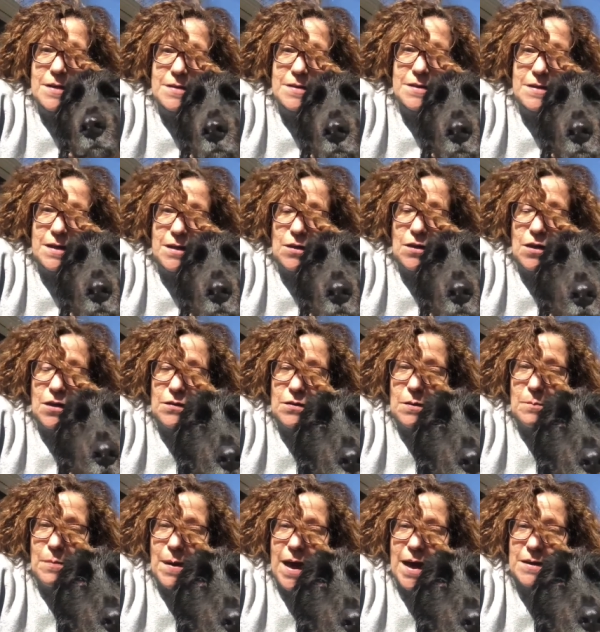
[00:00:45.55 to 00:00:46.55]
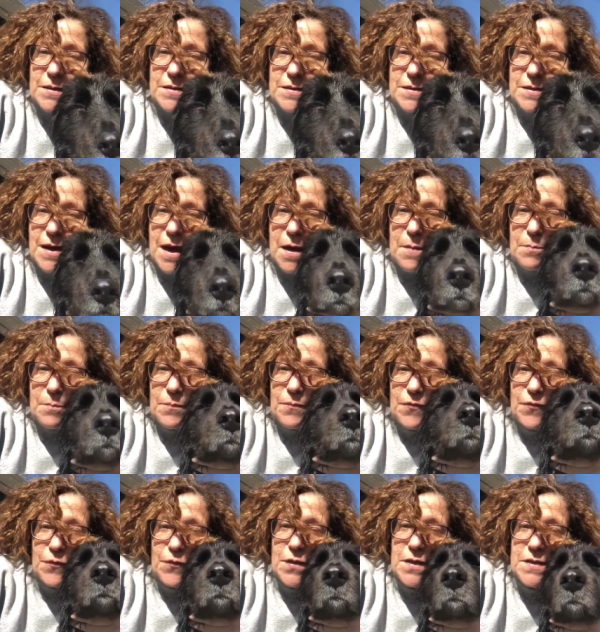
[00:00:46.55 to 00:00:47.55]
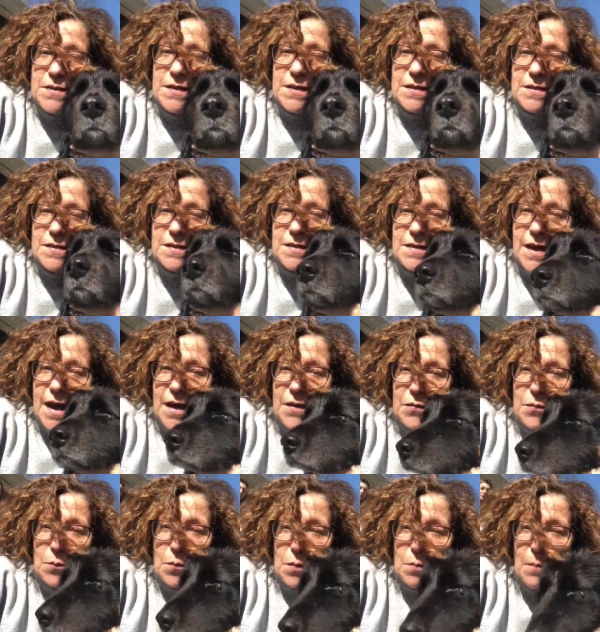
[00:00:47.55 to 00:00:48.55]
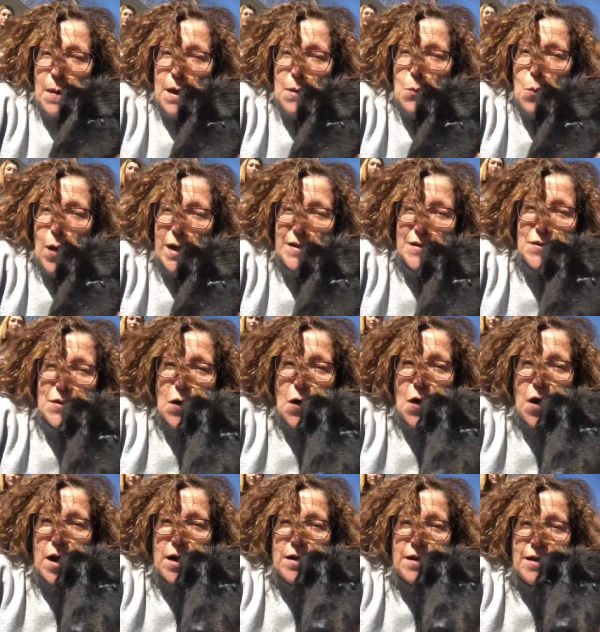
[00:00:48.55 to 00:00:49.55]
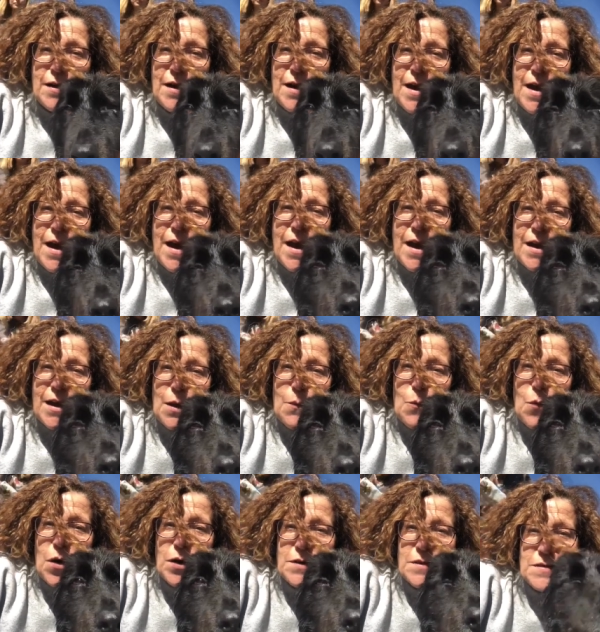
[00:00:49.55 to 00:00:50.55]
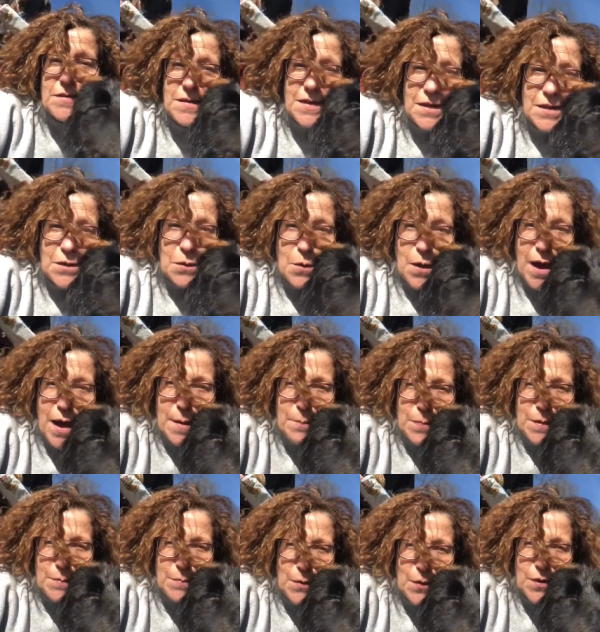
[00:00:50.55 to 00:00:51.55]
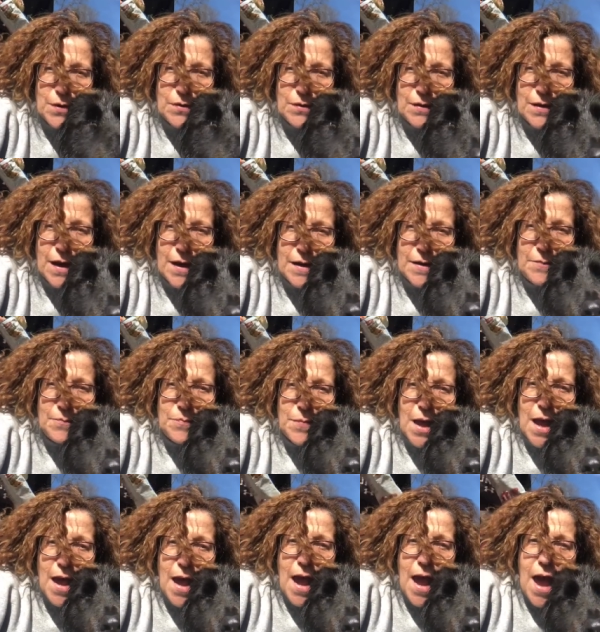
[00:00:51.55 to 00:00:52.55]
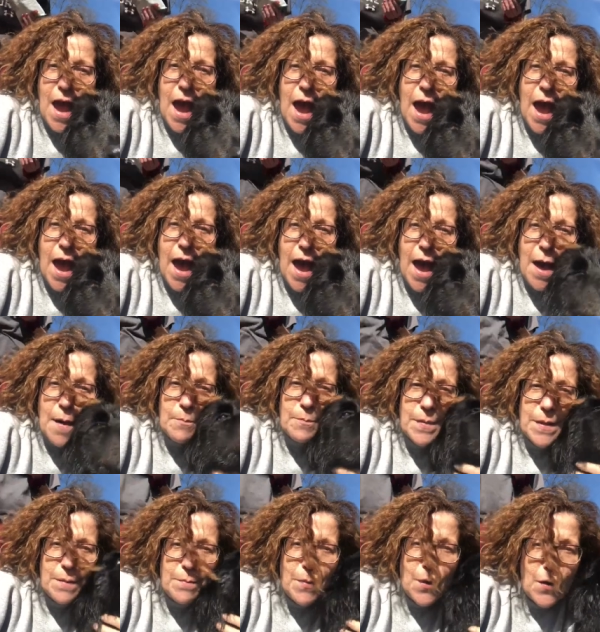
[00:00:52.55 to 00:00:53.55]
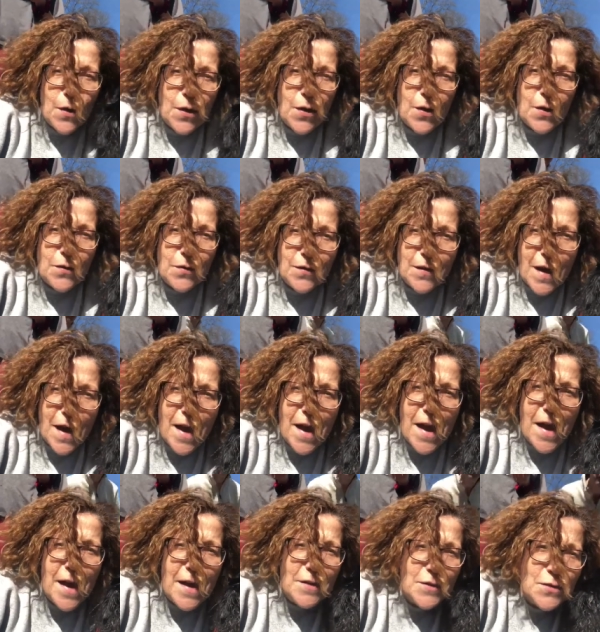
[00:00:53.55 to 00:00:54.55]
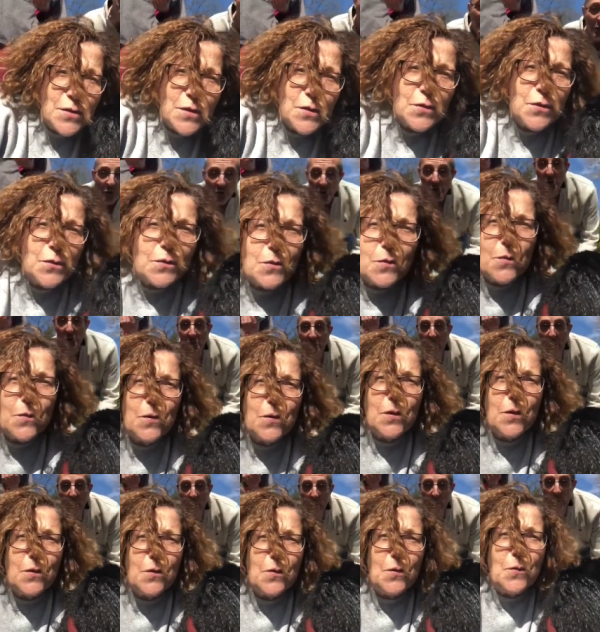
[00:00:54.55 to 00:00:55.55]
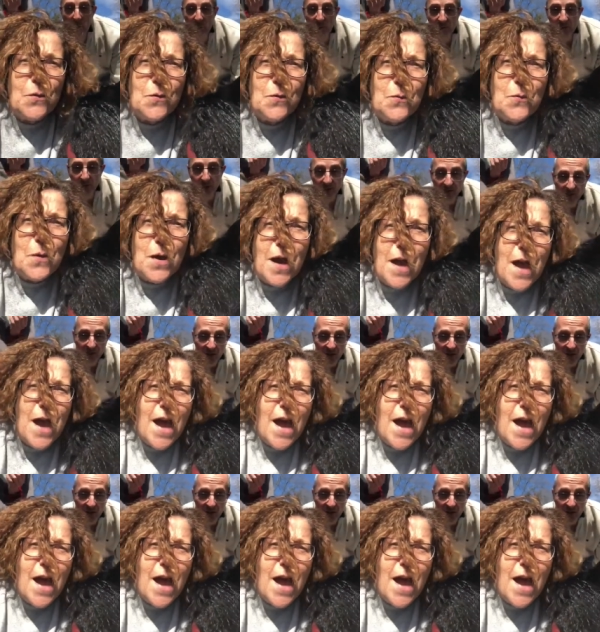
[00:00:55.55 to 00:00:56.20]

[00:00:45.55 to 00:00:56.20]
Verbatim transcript: sitting on the back step, freezing to death with my wet dog, and I want to sing you happy birthday. Happy birthday to you.